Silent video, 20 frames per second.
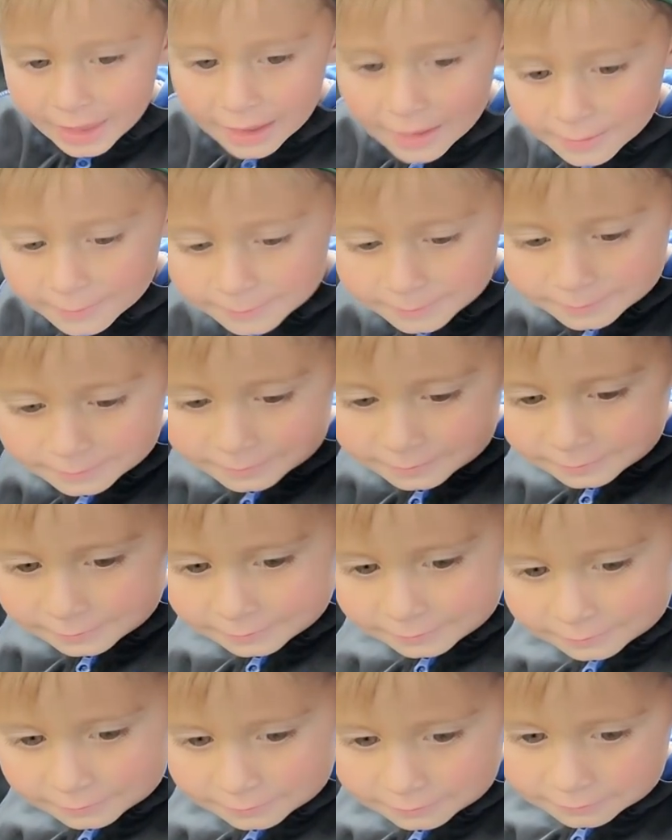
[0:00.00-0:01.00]
Russell, have you
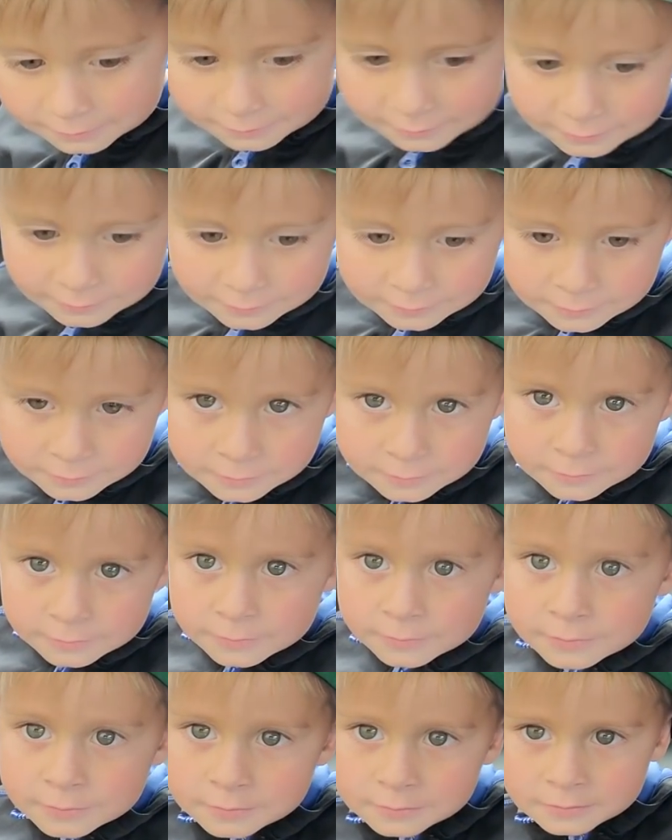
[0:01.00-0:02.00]
been pushing every button
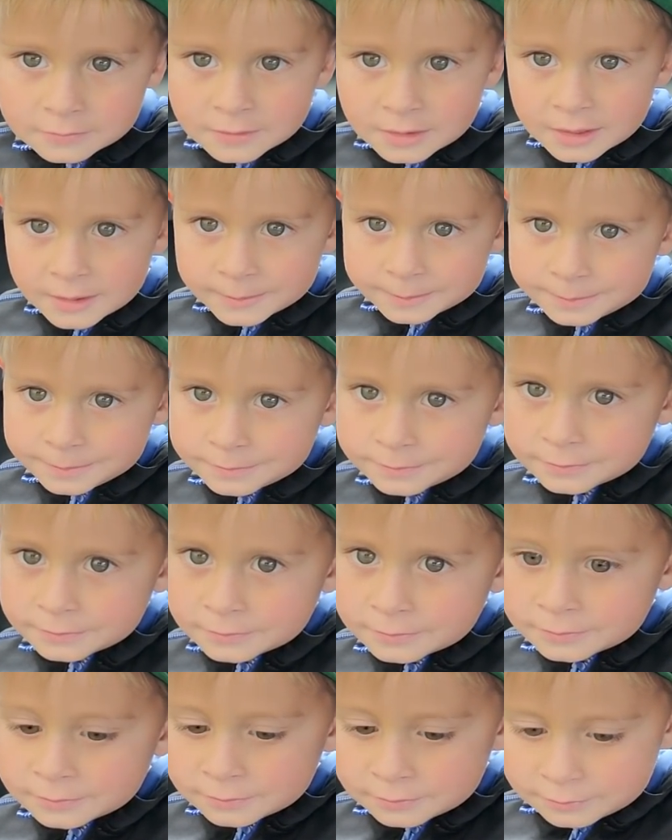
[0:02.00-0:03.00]
in the car?
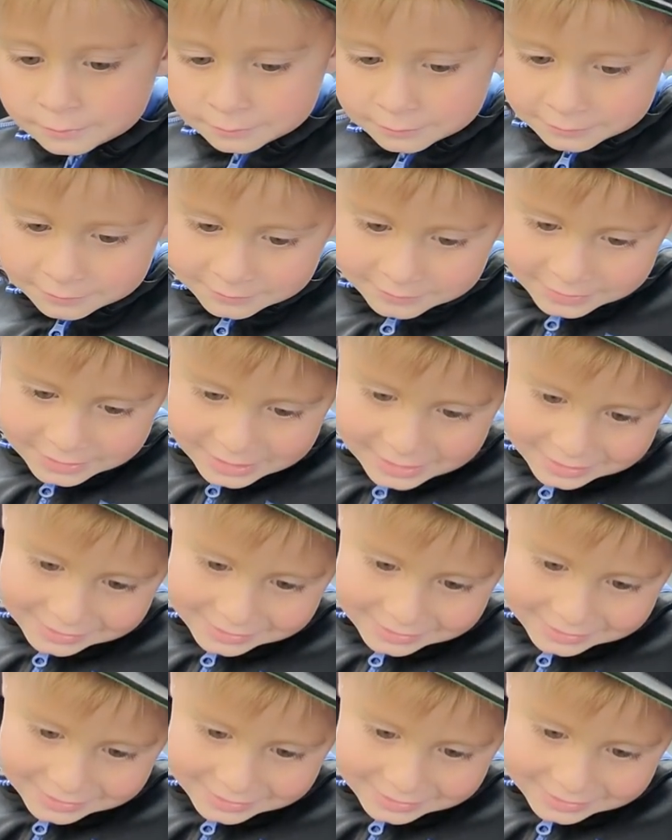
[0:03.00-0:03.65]
Yeah.